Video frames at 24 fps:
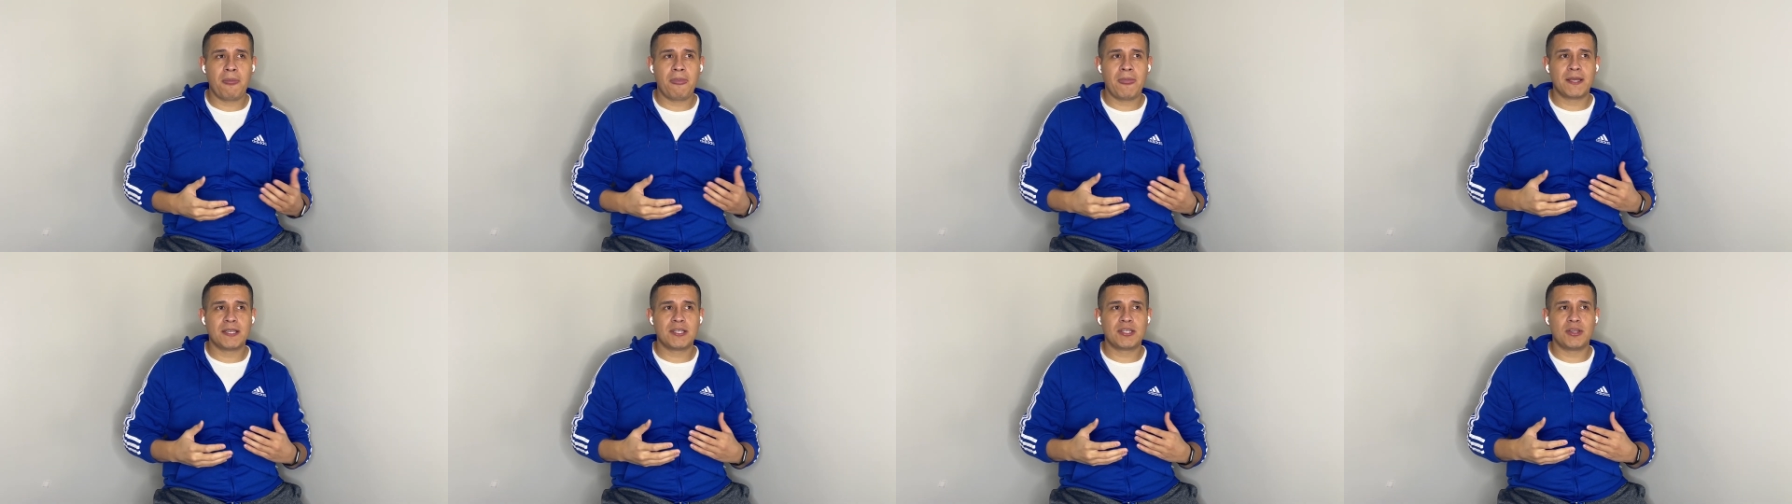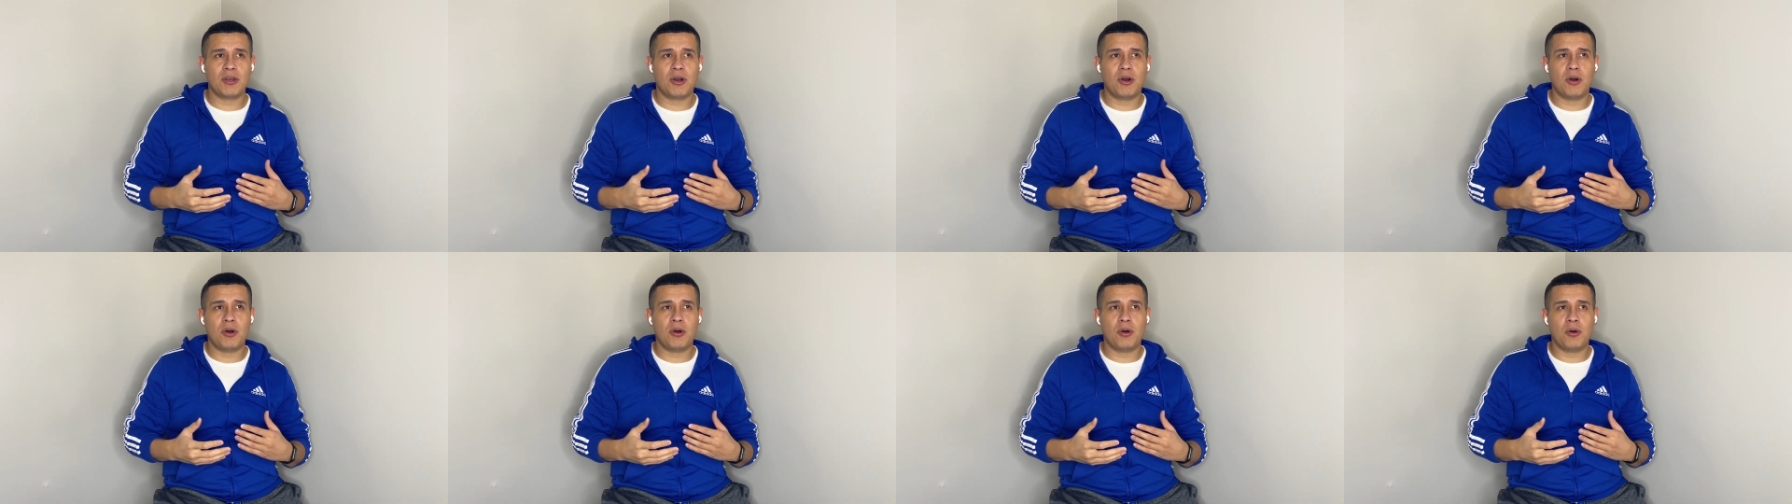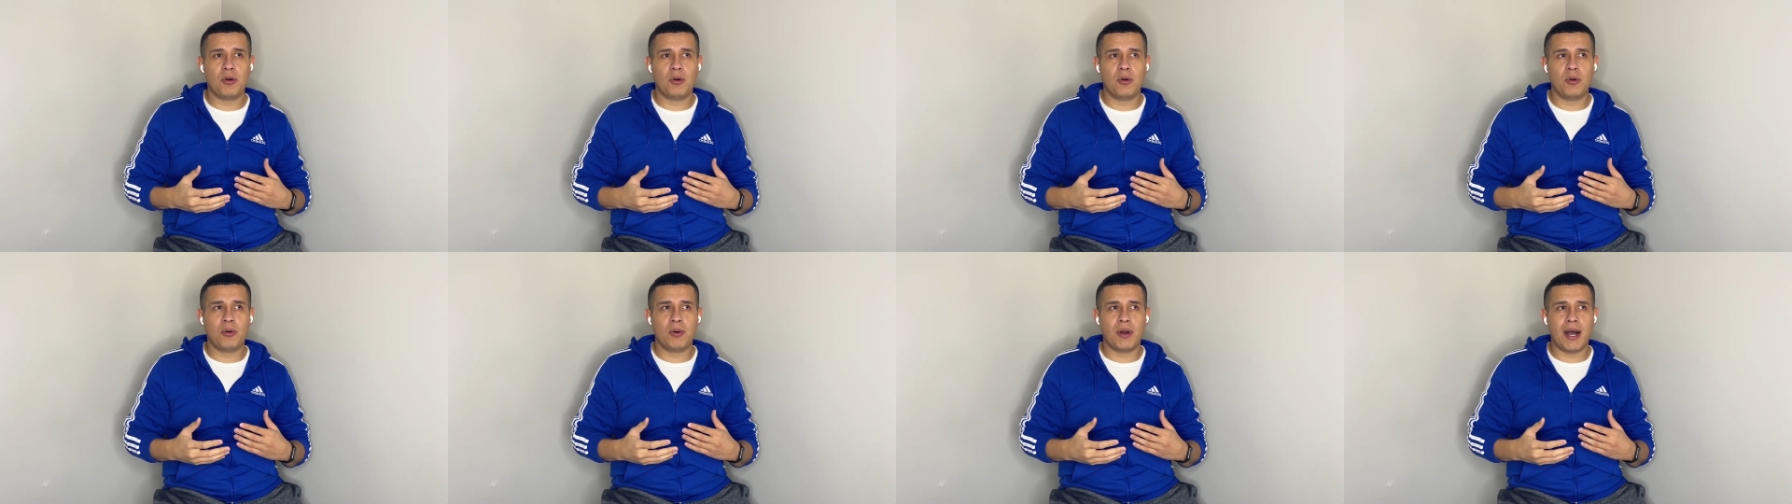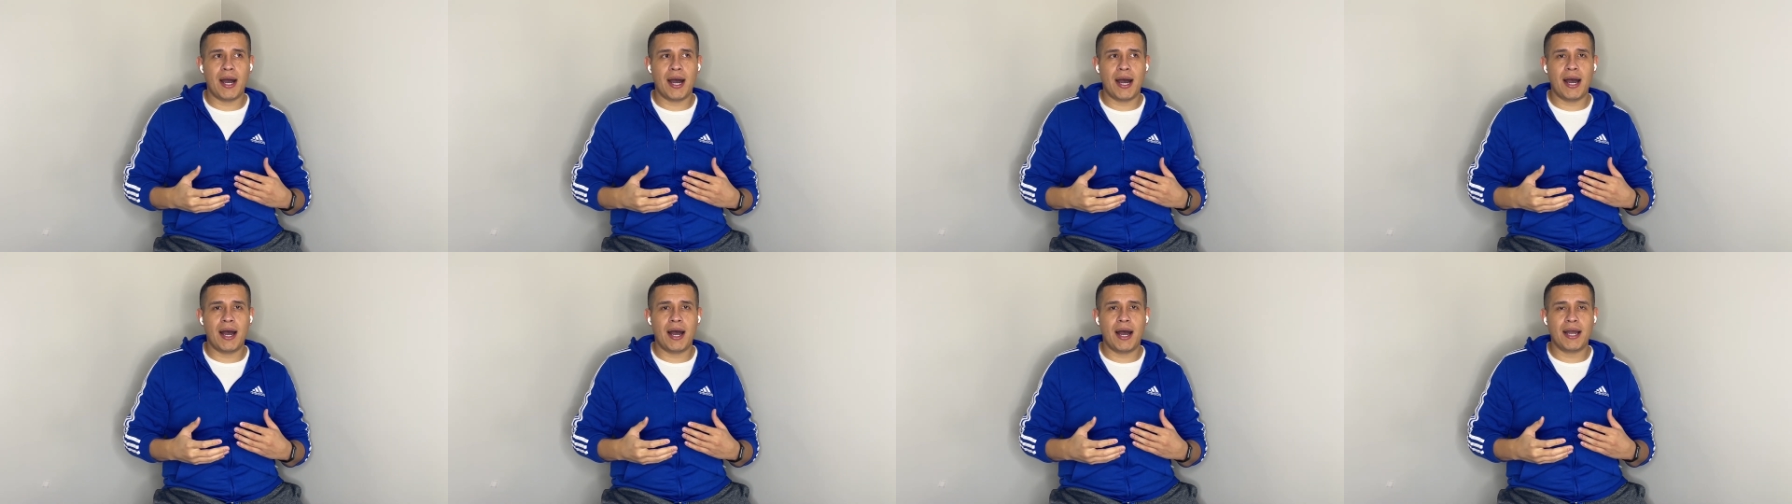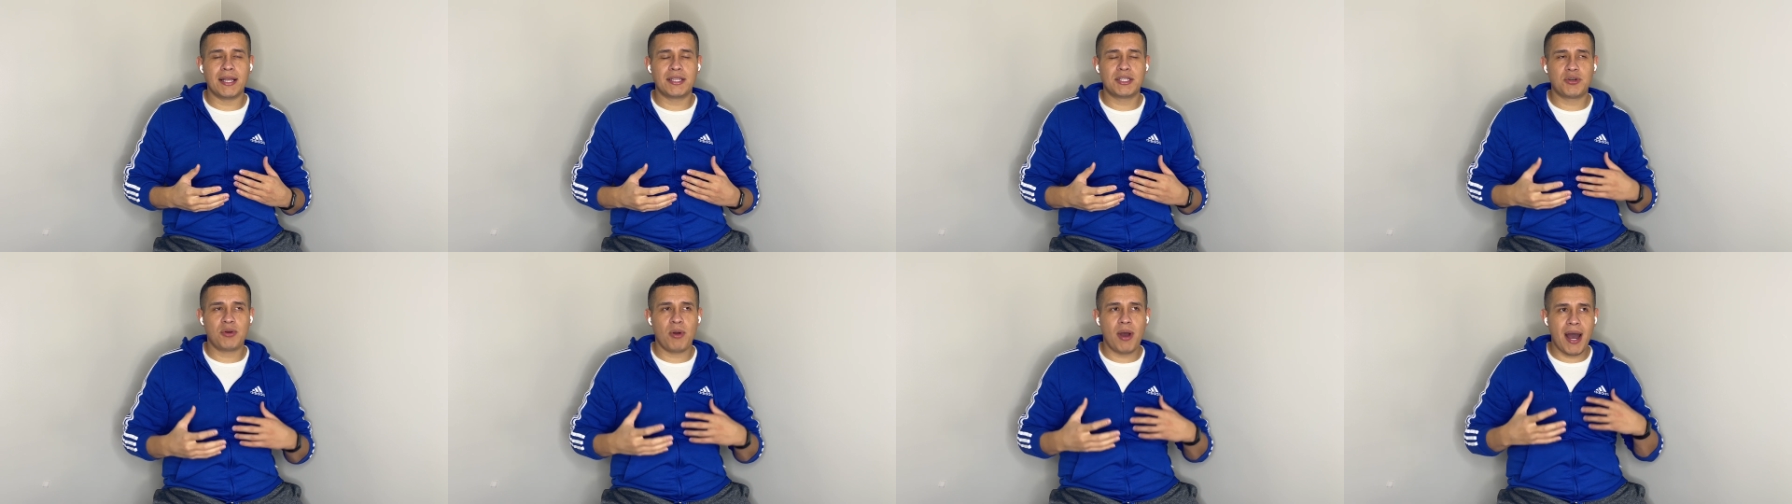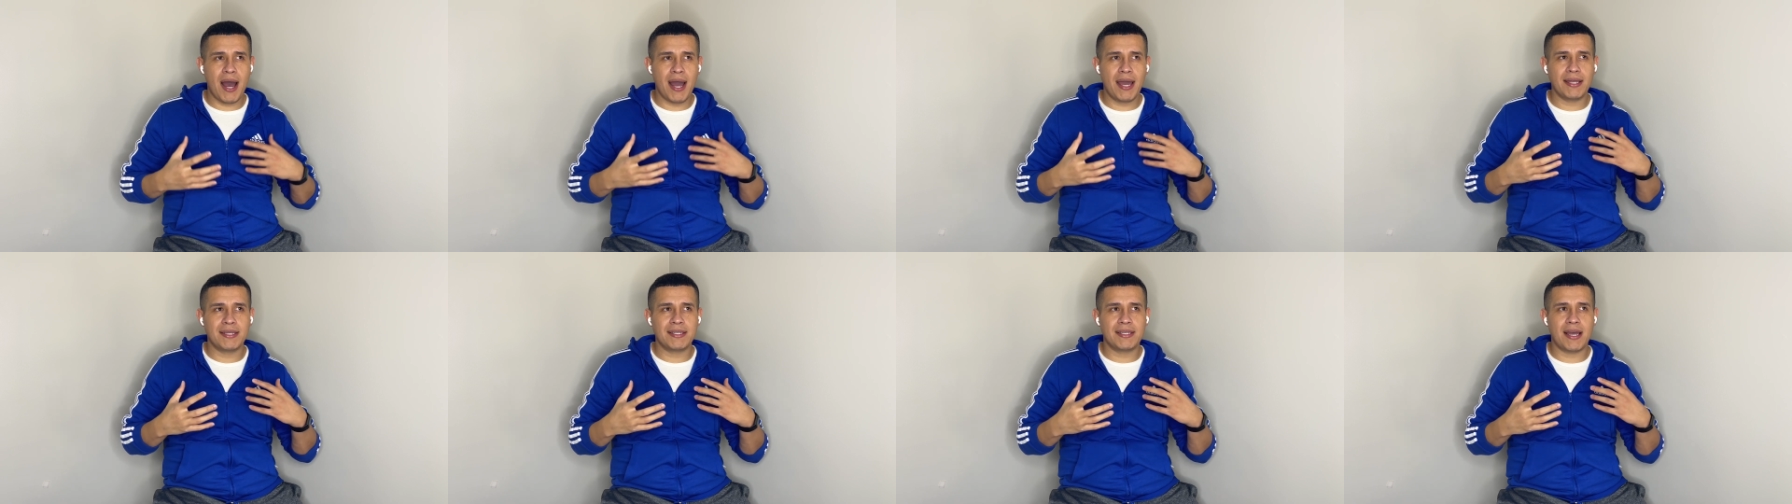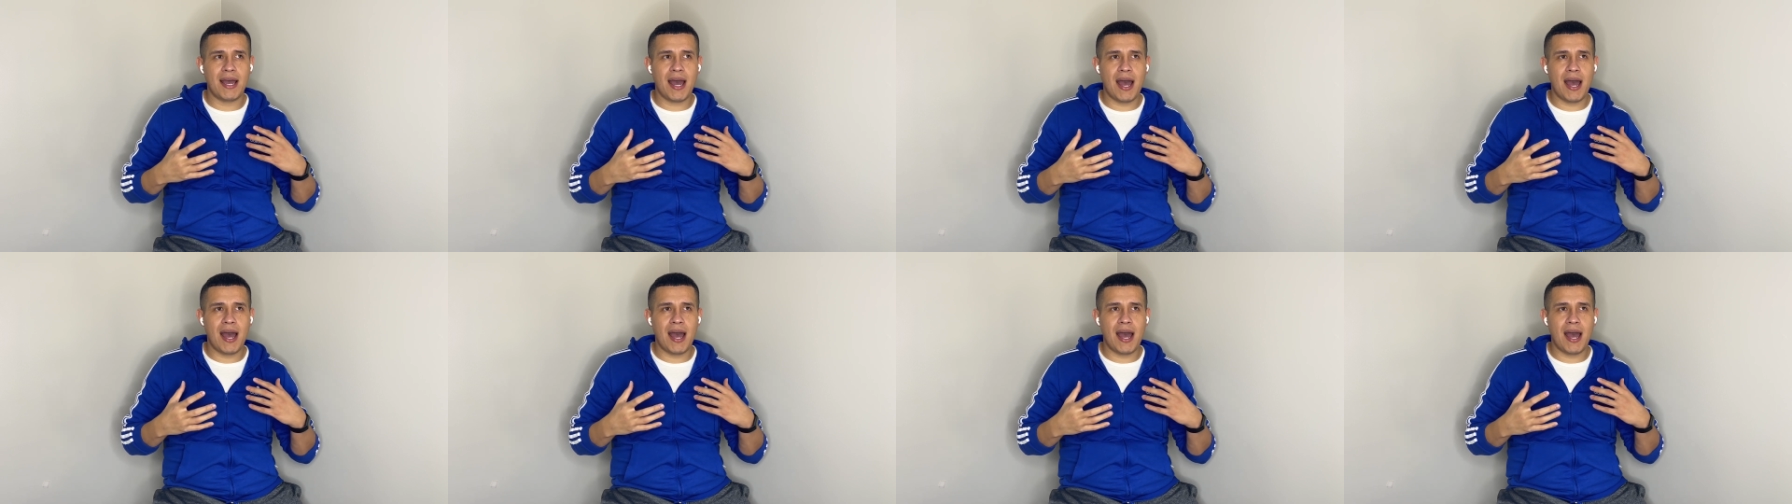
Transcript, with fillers: So uh, I try to